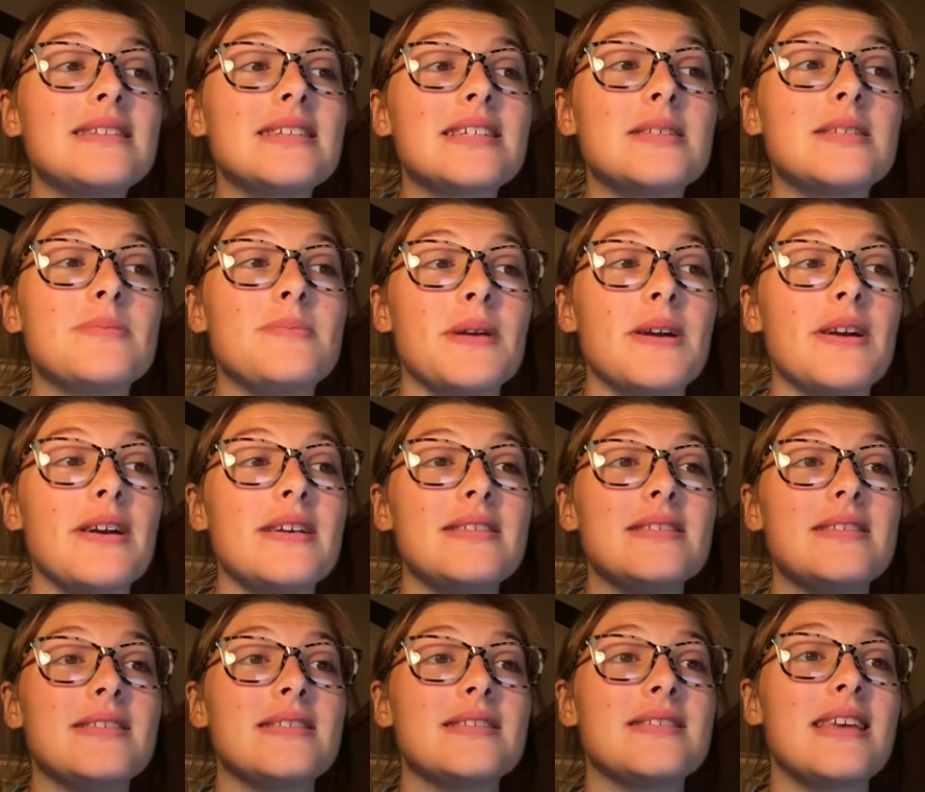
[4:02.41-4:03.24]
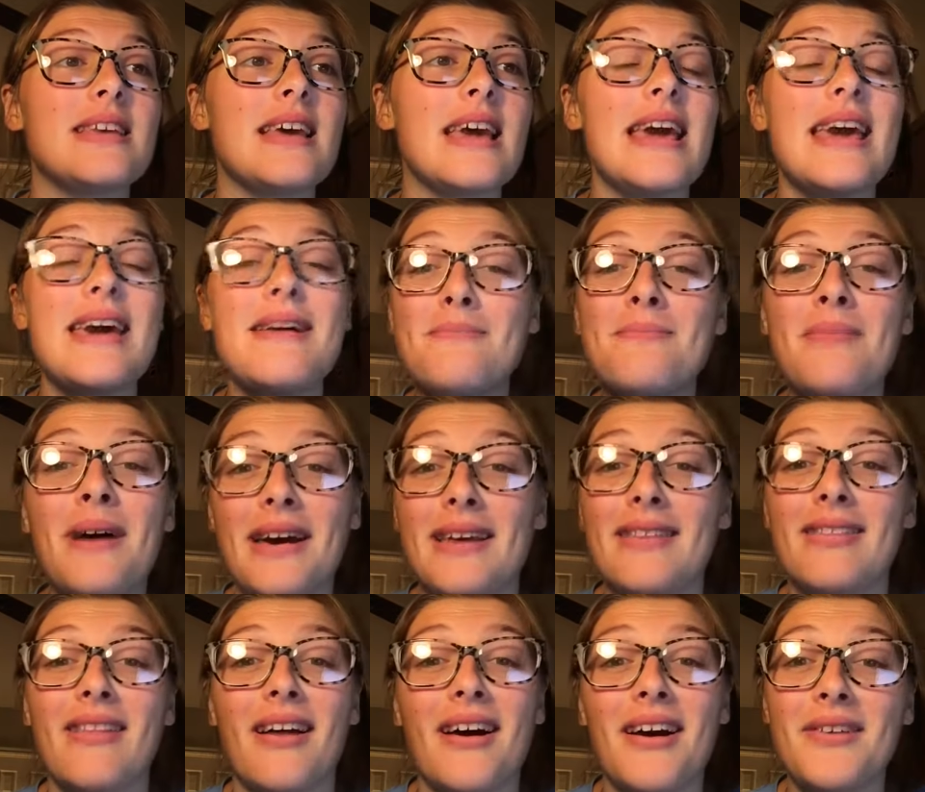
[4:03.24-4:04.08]
experiences in my
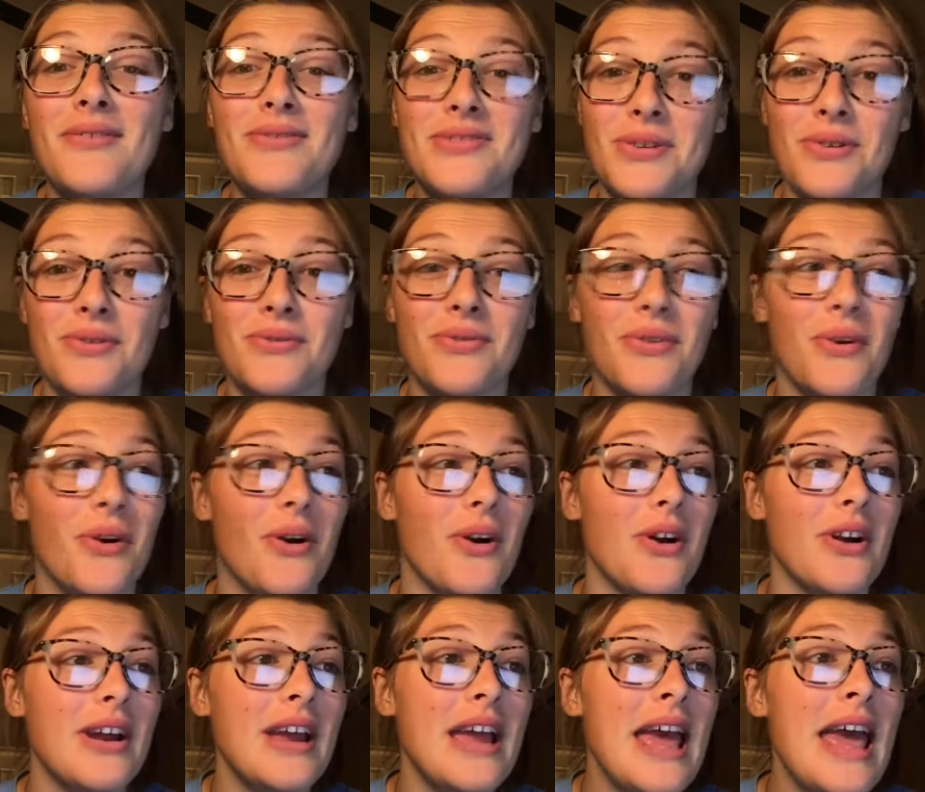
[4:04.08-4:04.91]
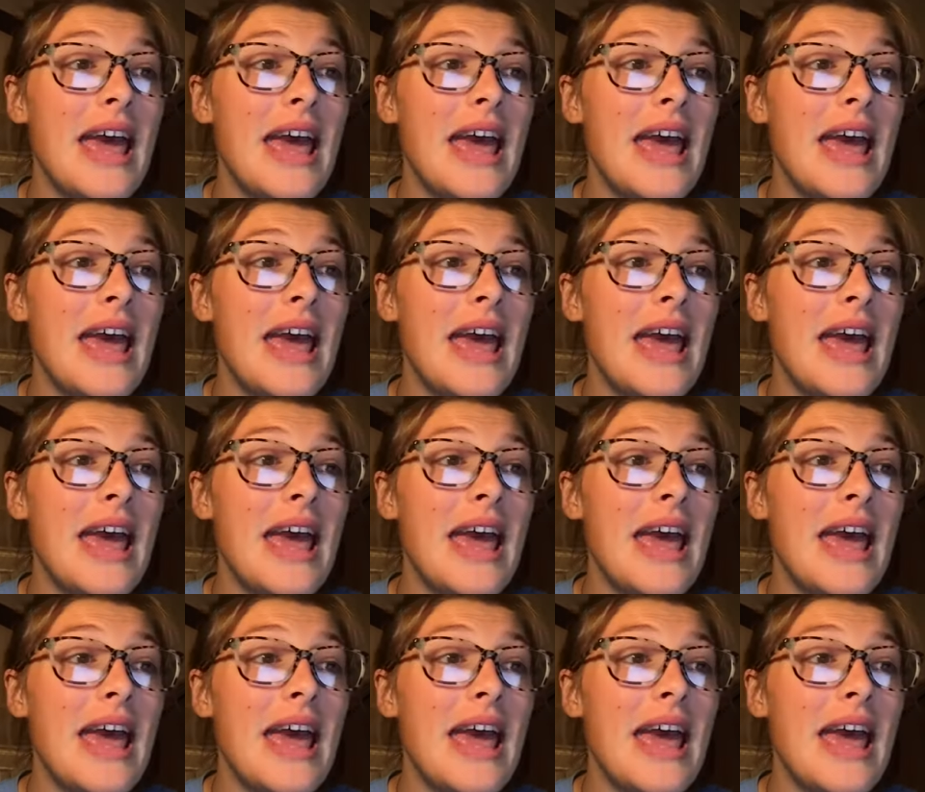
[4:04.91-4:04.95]
life so far,